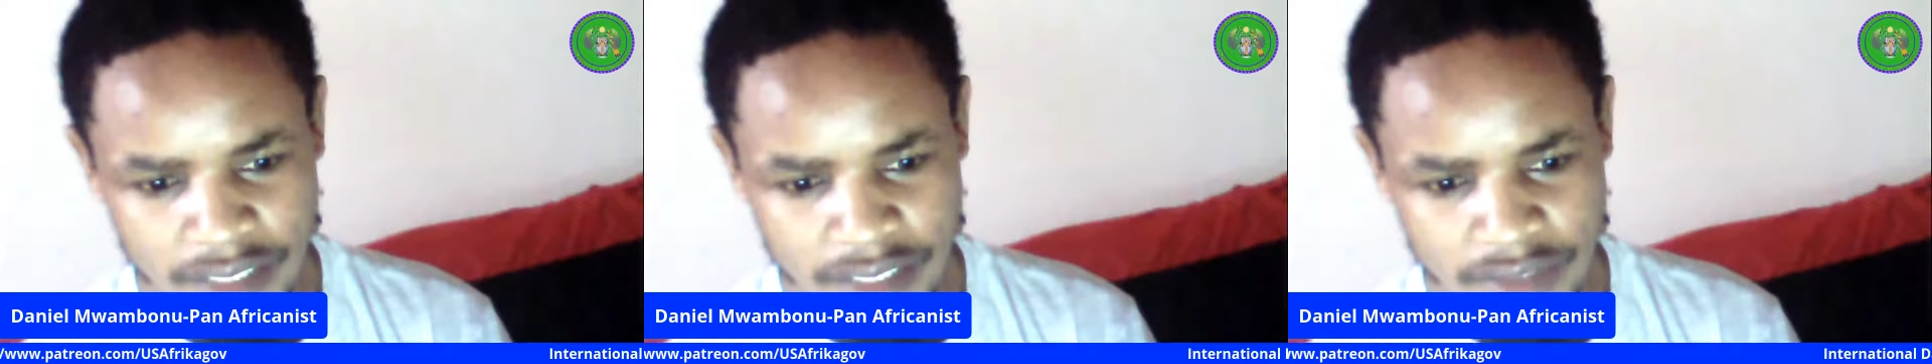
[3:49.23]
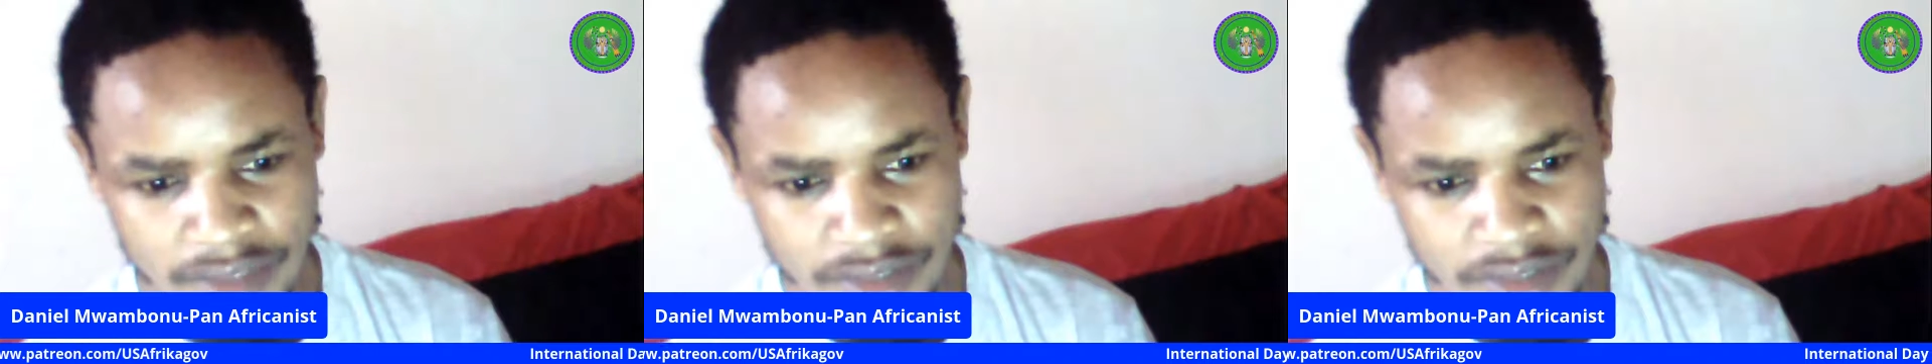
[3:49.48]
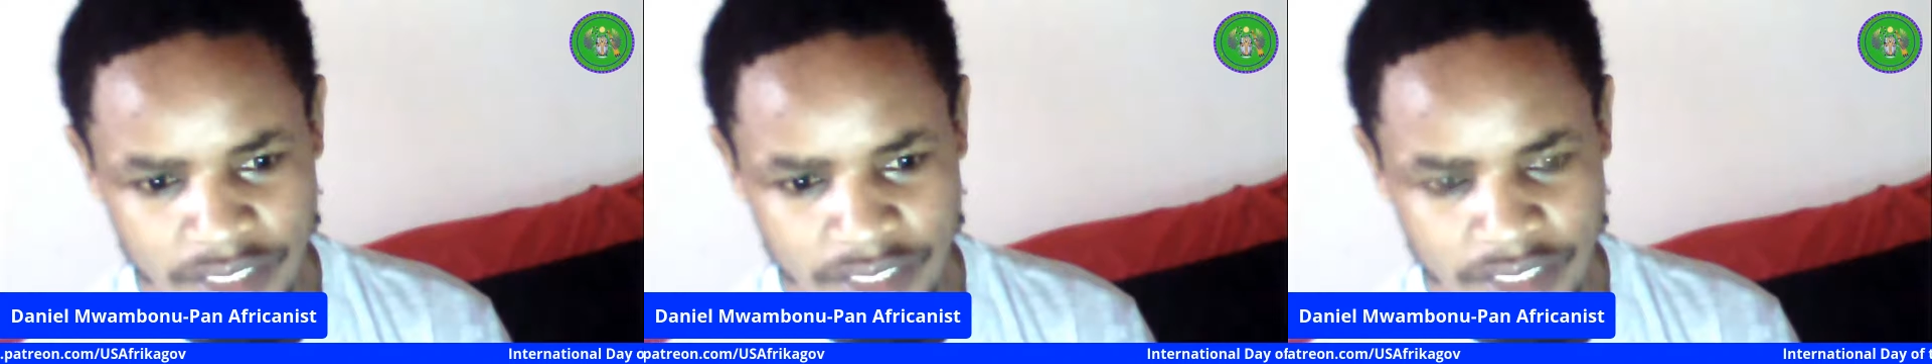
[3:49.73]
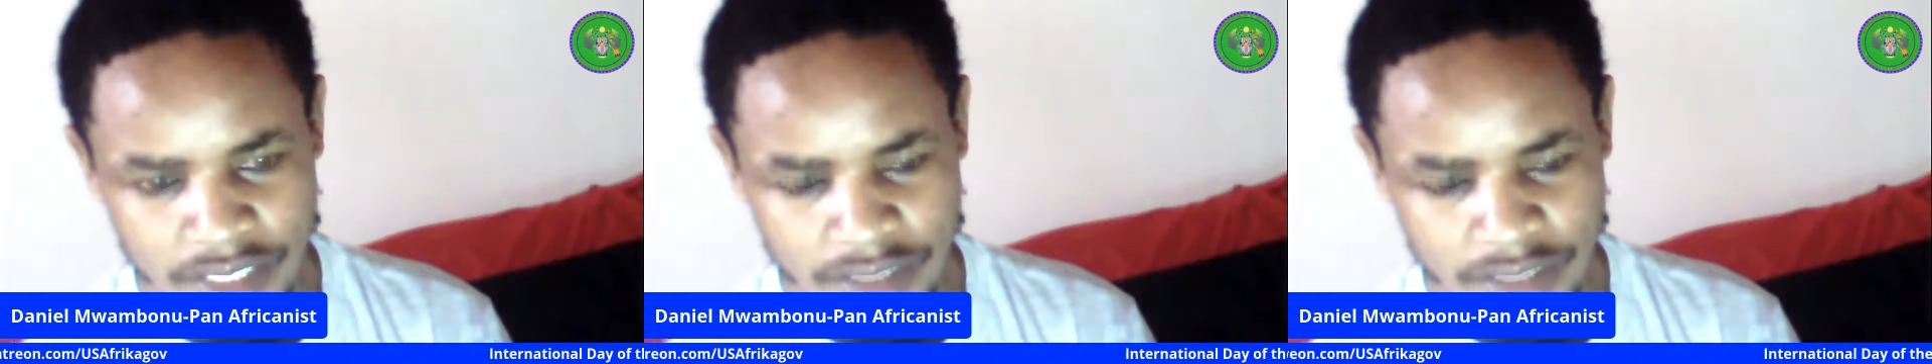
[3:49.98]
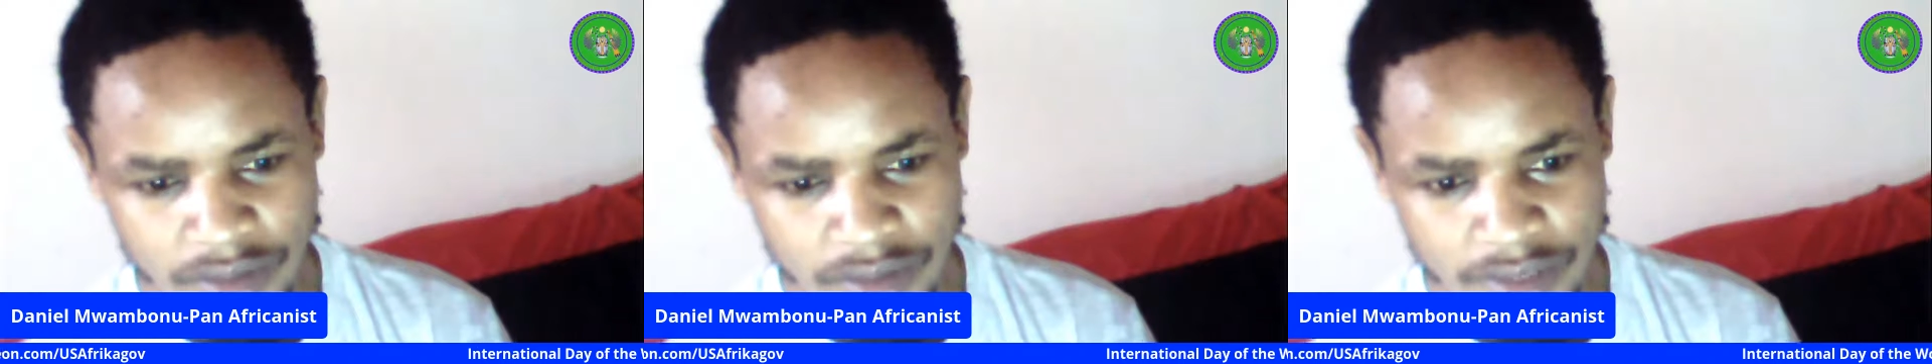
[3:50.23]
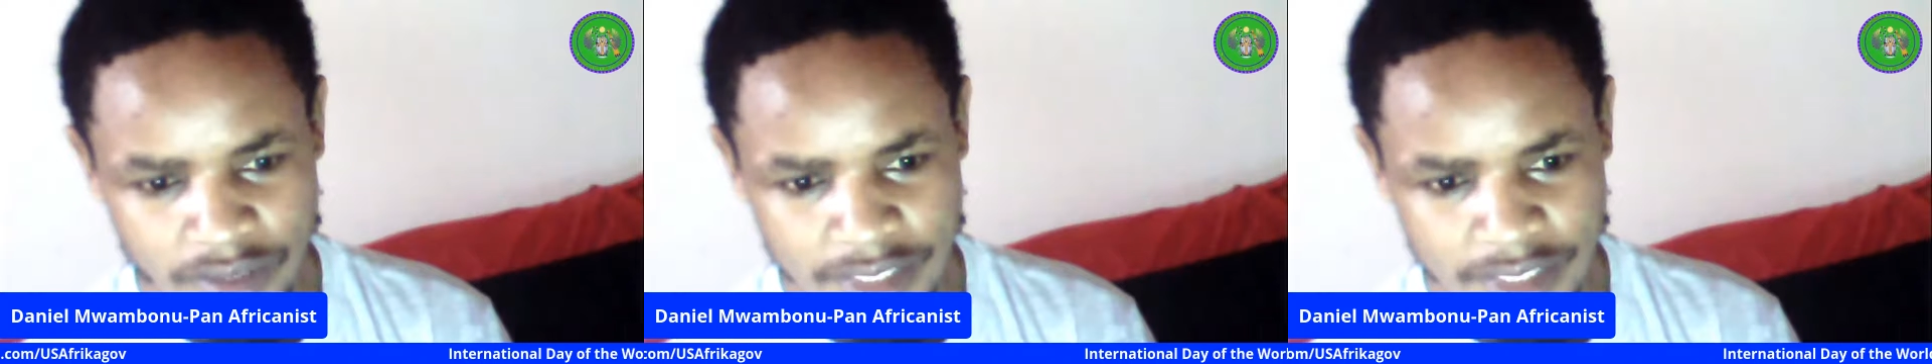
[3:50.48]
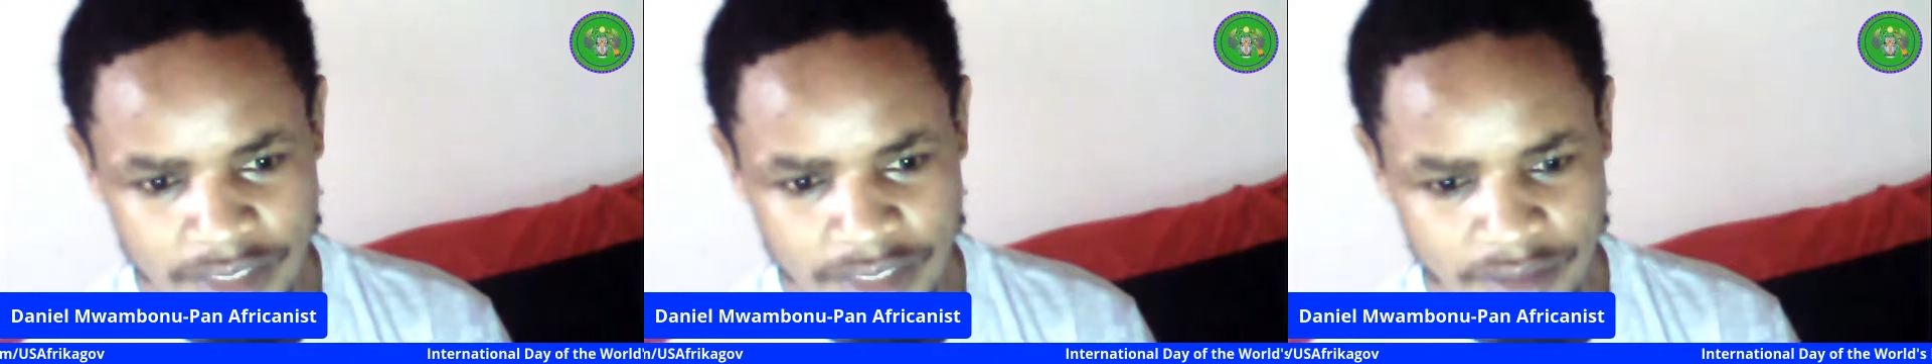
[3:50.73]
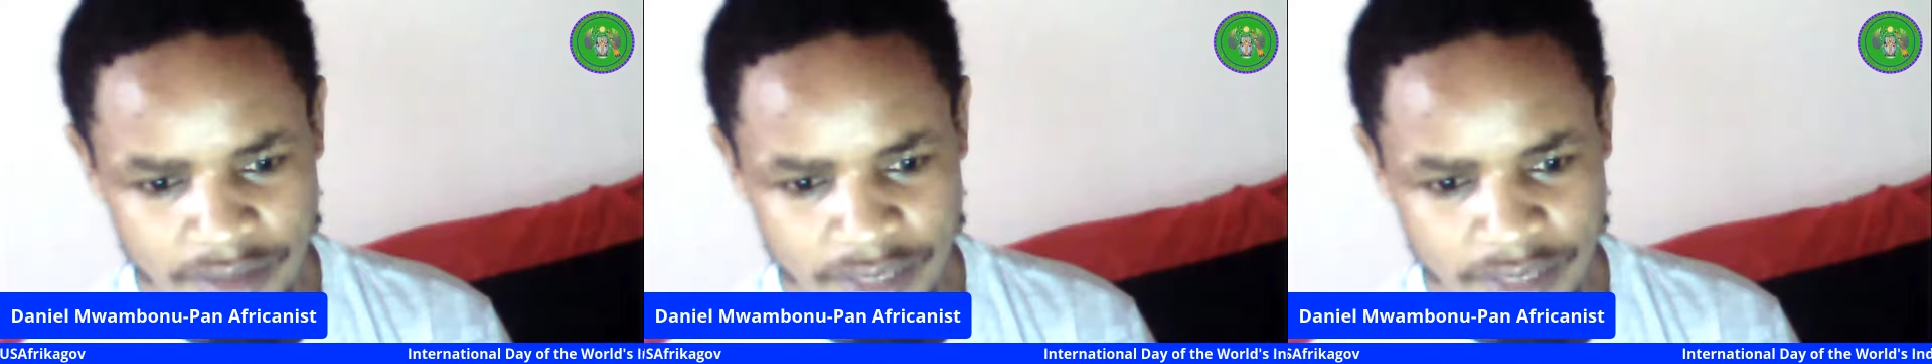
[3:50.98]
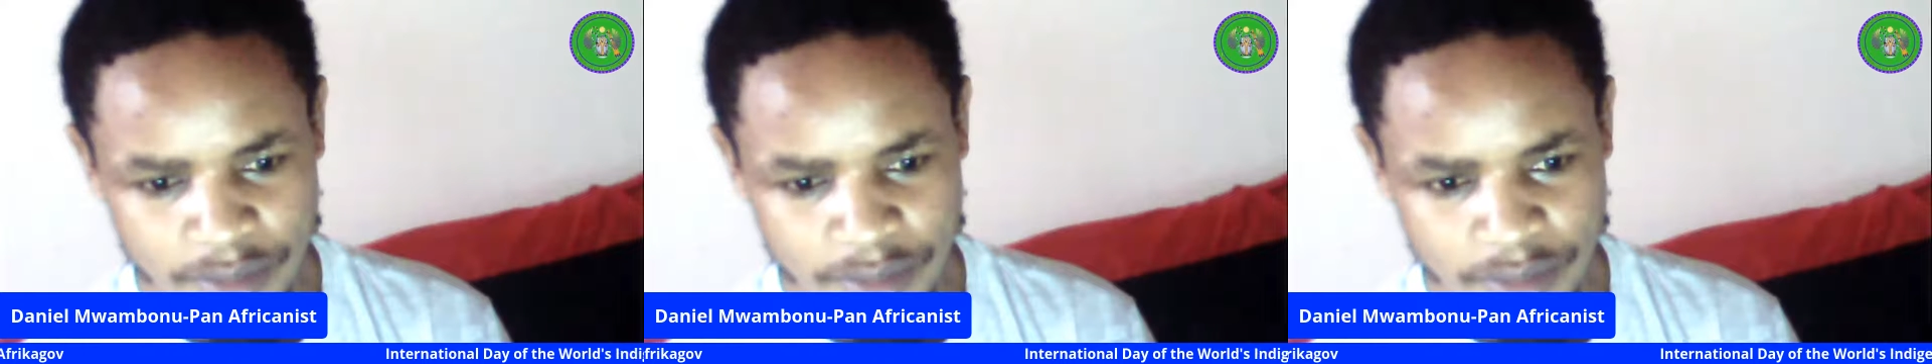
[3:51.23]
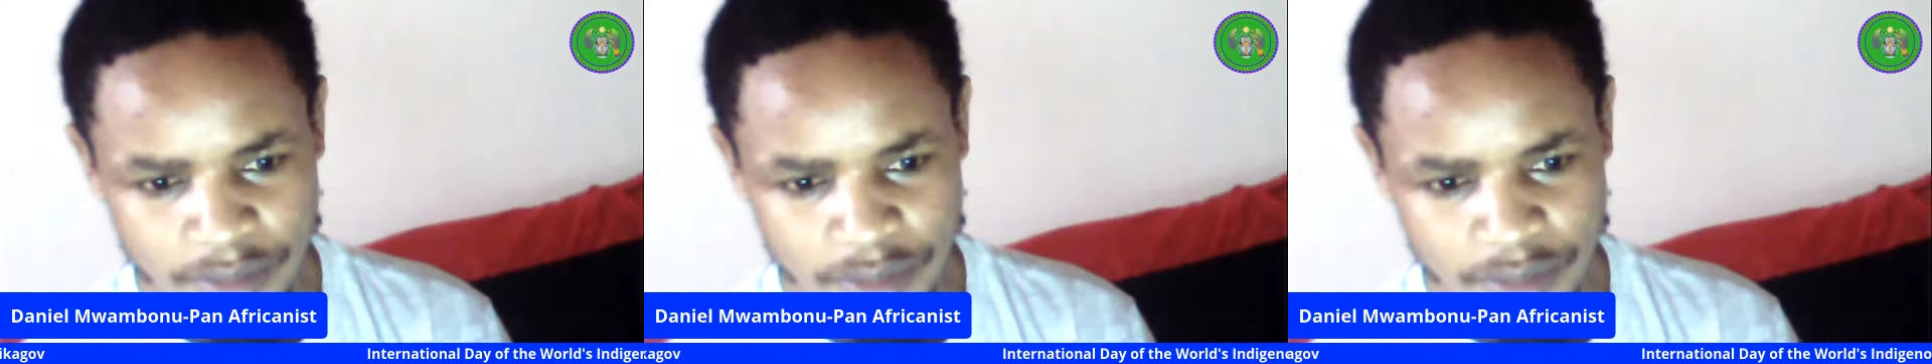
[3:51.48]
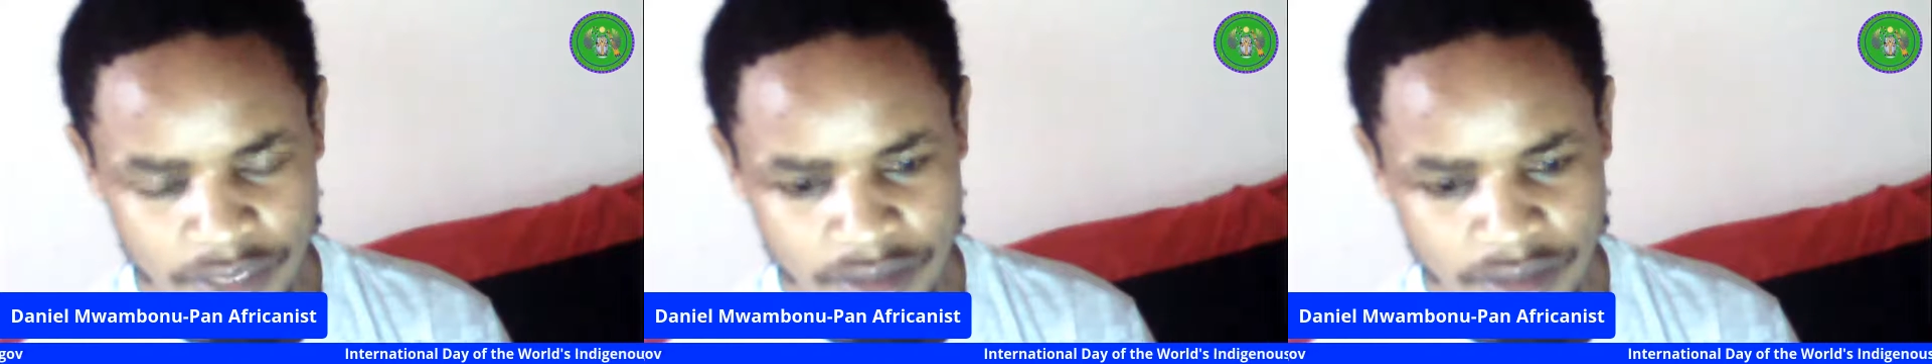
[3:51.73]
Indonesian colonialism in West Papua.